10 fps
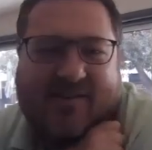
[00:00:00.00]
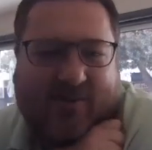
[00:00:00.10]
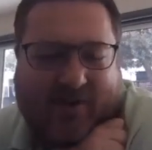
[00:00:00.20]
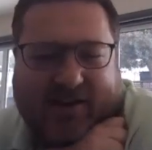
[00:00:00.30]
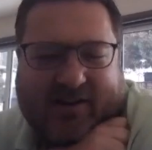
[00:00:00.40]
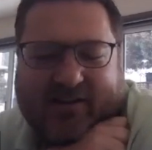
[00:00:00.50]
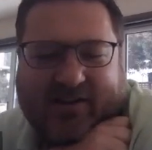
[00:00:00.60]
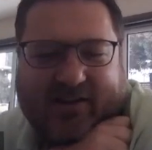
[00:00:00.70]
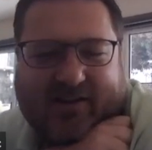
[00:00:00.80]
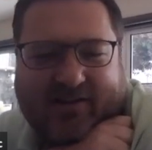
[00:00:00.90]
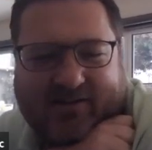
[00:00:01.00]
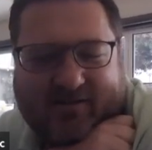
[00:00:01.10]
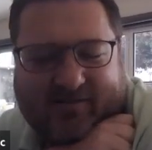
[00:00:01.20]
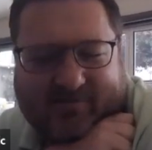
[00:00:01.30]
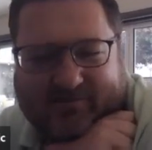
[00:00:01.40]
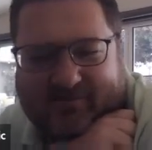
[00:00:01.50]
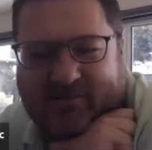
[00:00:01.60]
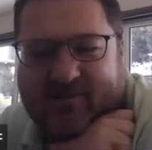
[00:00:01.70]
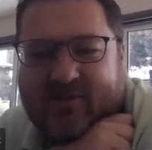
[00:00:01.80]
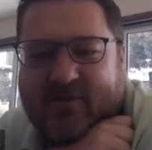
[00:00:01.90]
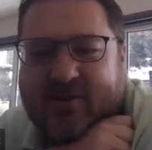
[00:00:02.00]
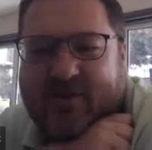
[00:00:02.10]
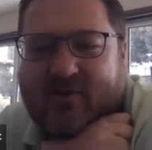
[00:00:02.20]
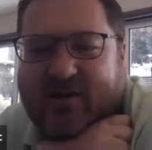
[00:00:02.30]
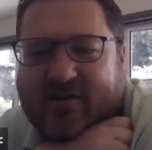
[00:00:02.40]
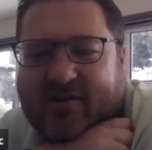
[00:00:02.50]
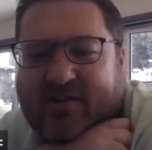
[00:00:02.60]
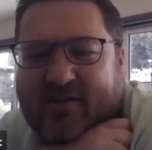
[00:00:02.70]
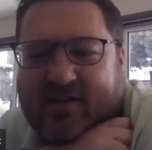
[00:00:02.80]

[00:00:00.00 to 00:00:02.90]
see a way to like do it otherwise.